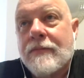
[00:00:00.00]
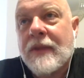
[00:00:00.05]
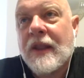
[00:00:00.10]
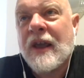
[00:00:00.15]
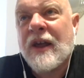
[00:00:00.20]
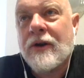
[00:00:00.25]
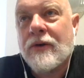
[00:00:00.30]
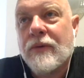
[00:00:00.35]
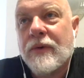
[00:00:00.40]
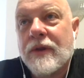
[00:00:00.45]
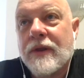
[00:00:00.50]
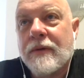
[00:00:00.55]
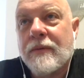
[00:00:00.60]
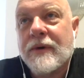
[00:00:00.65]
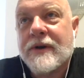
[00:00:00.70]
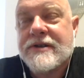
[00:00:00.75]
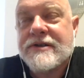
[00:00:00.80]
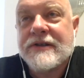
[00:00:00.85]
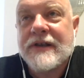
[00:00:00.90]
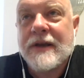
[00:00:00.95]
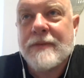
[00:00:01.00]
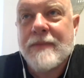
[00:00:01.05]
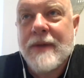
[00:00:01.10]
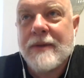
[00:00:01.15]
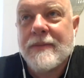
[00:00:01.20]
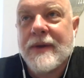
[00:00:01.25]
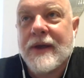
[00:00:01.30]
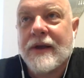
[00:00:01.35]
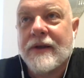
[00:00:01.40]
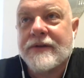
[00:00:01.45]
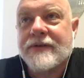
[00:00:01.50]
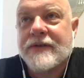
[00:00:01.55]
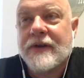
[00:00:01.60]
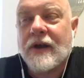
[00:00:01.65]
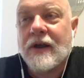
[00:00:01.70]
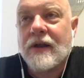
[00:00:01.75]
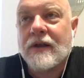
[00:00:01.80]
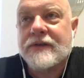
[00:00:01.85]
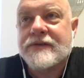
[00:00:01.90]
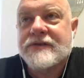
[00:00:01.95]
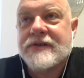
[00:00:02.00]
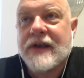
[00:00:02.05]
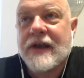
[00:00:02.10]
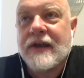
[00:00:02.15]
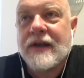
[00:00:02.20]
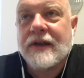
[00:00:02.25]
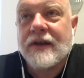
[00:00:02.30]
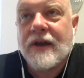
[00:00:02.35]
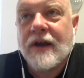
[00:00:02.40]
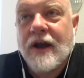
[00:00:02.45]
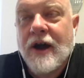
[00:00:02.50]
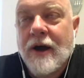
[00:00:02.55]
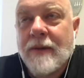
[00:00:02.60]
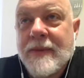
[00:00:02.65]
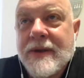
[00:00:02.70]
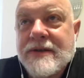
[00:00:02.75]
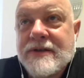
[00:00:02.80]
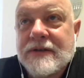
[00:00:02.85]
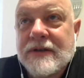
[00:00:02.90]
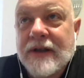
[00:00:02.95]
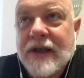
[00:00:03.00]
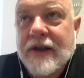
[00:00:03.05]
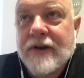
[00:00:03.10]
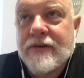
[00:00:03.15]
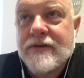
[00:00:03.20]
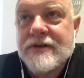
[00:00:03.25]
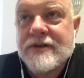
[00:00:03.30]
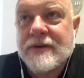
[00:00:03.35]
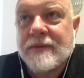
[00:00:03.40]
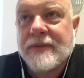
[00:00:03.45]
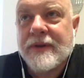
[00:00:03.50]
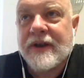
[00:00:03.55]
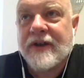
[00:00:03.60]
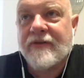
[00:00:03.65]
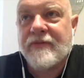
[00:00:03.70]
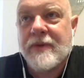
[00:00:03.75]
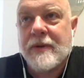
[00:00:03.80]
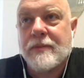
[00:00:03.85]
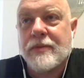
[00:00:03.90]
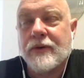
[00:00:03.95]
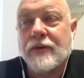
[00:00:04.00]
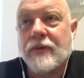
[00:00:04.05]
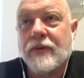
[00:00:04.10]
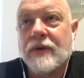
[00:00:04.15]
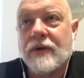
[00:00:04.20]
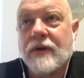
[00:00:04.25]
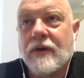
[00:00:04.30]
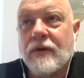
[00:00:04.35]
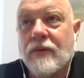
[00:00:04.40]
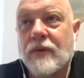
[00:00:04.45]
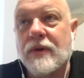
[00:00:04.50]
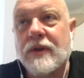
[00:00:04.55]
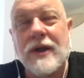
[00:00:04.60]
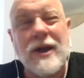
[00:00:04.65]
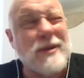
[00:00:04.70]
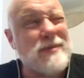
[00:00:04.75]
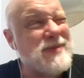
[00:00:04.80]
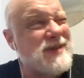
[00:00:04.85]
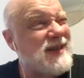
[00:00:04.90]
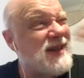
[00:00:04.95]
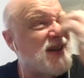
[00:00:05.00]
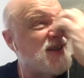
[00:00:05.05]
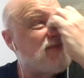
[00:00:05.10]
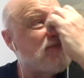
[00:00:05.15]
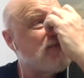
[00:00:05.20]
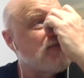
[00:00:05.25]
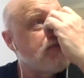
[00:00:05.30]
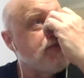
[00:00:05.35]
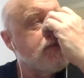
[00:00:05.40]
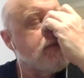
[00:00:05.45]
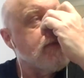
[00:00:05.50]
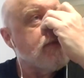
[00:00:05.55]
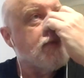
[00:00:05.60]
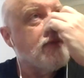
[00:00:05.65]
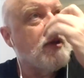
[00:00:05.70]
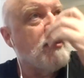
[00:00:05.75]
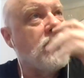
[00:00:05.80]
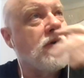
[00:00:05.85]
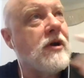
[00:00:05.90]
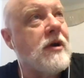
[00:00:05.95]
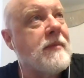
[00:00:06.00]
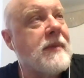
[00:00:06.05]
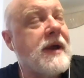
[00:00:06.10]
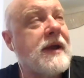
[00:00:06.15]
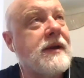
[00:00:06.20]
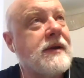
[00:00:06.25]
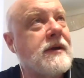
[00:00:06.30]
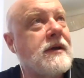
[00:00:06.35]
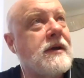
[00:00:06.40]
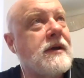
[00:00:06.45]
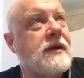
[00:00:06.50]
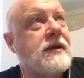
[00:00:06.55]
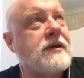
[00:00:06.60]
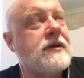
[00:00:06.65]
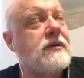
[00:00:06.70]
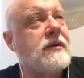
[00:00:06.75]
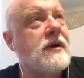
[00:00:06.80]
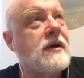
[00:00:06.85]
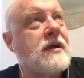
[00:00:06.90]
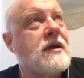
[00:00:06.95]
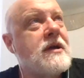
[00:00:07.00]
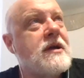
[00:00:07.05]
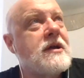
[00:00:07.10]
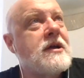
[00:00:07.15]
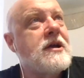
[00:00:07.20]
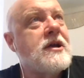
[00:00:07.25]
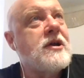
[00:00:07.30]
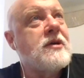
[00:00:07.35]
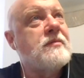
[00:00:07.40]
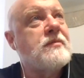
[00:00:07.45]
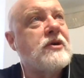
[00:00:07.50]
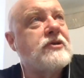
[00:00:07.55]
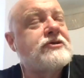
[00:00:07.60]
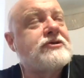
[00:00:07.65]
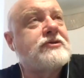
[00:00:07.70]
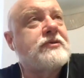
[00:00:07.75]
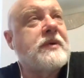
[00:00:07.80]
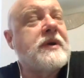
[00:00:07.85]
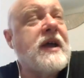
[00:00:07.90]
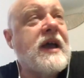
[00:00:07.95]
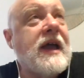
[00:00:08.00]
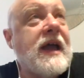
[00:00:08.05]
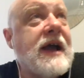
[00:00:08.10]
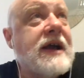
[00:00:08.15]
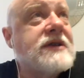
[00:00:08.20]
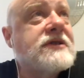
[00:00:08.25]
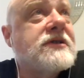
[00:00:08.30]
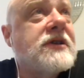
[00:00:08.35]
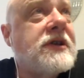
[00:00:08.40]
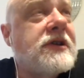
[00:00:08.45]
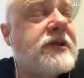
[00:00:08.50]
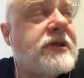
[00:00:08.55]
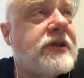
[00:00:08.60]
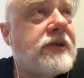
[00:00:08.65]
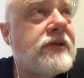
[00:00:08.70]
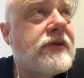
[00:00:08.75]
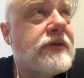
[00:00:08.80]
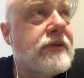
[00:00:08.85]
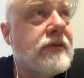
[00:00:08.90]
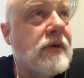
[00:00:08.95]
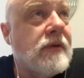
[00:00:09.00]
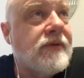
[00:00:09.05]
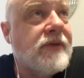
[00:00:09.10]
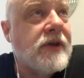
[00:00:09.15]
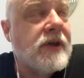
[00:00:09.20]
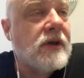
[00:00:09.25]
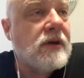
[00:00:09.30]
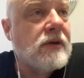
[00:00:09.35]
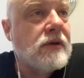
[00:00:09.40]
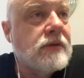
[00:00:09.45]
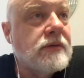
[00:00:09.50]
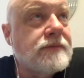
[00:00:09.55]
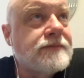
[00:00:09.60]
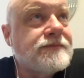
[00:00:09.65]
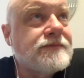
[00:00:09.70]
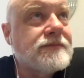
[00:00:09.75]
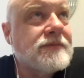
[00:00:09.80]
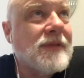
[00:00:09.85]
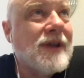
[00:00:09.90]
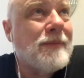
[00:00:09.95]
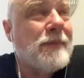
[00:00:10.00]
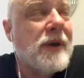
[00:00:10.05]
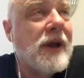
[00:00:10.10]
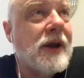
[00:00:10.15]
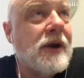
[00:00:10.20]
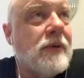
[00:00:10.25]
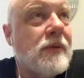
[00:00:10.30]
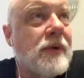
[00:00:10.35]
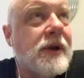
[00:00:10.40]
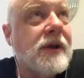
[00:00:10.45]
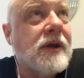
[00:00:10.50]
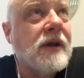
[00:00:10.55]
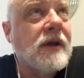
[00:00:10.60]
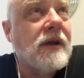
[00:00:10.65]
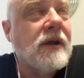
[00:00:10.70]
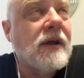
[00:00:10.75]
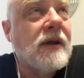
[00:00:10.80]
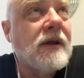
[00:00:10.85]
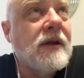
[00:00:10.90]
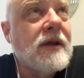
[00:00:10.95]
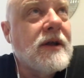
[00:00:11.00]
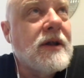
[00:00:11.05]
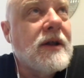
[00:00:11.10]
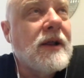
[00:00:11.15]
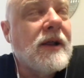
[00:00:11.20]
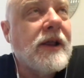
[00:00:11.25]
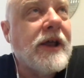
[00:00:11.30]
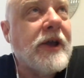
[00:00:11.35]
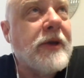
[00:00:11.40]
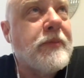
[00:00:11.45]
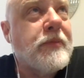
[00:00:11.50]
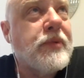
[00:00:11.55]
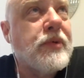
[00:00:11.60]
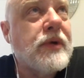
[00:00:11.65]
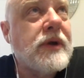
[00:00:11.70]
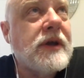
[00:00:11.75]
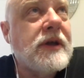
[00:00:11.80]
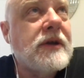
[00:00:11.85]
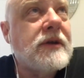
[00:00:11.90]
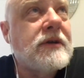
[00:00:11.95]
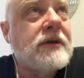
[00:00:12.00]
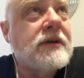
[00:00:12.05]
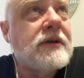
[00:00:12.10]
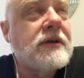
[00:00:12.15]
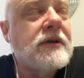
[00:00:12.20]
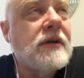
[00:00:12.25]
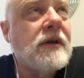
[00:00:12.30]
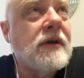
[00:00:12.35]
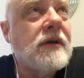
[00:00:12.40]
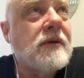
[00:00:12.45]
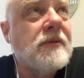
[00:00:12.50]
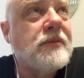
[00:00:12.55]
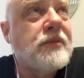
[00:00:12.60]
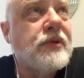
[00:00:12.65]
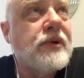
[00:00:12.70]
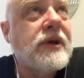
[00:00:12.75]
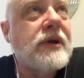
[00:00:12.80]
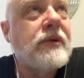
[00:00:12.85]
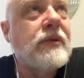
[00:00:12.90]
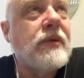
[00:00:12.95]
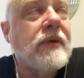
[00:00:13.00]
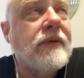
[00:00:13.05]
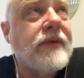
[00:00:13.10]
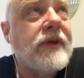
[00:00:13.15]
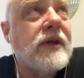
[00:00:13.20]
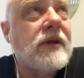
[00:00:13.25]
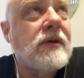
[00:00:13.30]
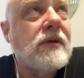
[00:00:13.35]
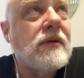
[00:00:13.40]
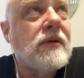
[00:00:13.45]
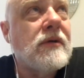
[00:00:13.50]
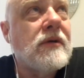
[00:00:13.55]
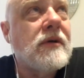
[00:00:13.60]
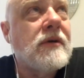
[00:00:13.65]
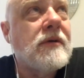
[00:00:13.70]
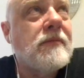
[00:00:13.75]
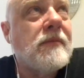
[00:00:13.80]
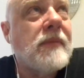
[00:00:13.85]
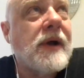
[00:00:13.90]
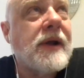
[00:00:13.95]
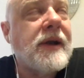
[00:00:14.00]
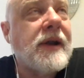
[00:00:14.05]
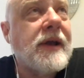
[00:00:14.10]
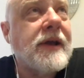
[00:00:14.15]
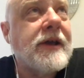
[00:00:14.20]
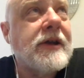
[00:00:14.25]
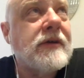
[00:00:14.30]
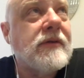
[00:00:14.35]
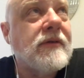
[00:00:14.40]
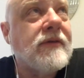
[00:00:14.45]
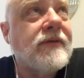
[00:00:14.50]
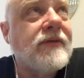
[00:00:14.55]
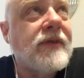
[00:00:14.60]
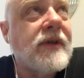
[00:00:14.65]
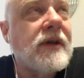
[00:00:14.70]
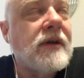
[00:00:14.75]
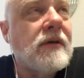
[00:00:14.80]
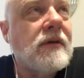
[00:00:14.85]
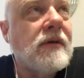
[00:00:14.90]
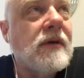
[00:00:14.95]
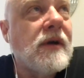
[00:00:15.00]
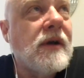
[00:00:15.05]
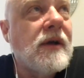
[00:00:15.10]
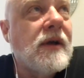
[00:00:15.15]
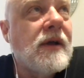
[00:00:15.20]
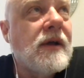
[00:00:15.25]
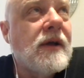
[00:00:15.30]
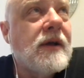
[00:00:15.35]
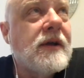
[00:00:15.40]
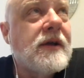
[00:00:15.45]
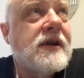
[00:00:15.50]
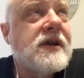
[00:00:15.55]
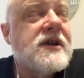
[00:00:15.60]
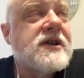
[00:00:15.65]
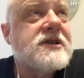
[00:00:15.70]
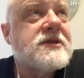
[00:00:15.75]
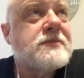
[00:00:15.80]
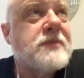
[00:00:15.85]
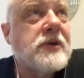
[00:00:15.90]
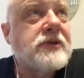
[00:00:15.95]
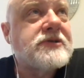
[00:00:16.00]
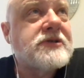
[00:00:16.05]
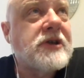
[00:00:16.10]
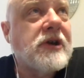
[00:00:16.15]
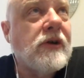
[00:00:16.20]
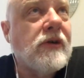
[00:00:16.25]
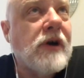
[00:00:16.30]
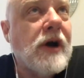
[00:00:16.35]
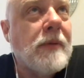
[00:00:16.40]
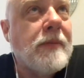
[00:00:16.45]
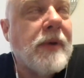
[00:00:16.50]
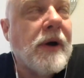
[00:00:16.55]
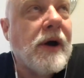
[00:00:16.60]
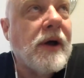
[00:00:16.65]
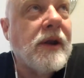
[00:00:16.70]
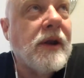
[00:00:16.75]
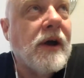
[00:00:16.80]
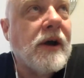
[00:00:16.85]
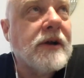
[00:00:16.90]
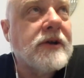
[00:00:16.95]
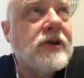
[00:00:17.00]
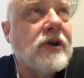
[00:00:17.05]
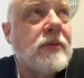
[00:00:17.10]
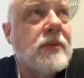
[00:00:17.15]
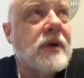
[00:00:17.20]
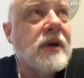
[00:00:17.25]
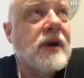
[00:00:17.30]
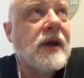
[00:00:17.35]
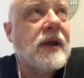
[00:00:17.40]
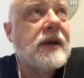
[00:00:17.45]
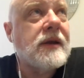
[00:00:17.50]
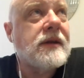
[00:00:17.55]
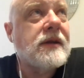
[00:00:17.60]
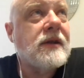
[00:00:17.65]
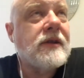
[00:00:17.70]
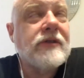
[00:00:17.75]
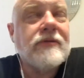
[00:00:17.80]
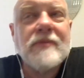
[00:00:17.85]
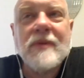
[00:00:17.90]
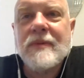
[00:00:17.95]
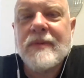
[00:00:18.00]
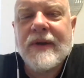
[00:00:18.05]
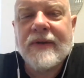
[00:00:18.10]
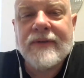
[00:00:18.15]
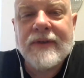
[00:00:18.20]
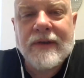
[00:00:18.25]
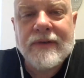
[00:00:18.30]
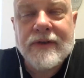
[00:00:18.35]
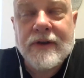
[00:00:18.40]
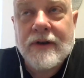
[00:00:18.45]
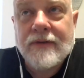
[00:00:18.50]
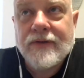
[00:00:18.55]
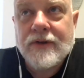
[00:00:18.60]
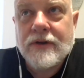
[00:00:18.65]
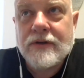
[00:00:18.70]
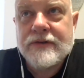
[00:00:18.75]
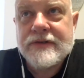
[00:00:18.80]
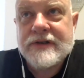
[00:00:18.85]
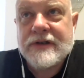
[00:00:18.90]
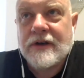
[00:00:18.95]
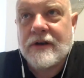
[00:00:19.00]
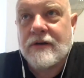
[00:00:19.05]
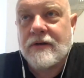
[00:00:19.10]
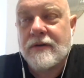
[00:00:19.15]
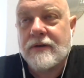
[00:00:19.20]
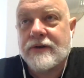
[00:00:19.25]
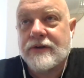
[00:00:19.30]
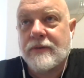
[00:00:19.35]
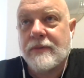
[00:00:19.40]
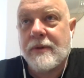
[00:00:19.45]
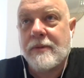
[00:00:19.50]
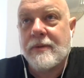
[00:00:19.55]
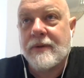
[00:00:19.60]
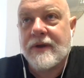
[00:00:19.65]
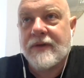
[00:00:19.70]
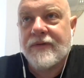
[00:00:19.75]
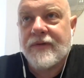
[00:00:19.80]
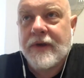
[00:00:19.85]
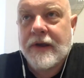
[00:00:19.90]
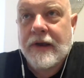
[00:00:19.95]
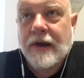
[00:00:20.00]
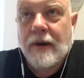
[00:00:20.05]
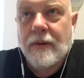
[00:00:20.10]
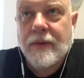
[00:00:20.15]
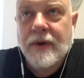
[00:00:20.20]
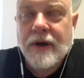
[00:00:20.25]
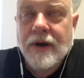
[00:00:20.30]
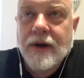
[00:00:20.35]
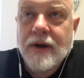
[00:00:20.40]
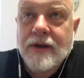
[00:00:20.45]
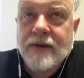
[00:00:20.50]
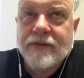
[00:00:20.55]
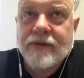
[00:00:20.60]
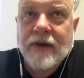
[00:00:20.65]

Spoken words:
I don't really want to say. Maybe I'll say in the comments later or something if people are really upset, or I might do a post when I actually do the review. But I don't want to like pre-review my negative review. It's supposed to go up on October 19th. Maybe I've left enough clues here so people can figure out what it is.